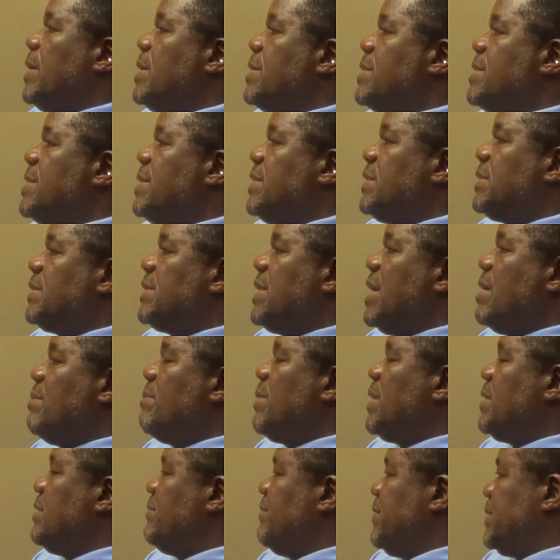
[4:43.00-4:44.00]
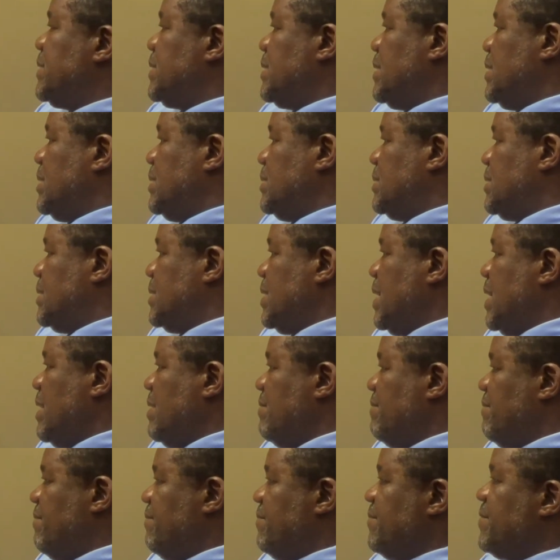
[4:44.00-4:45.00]
this then manifested
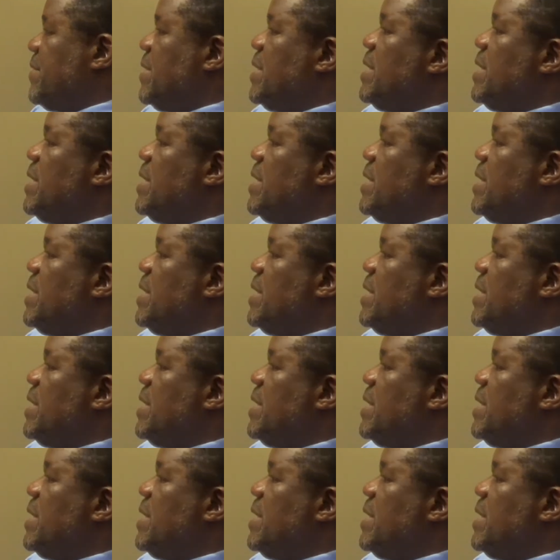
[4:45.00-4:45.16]
itself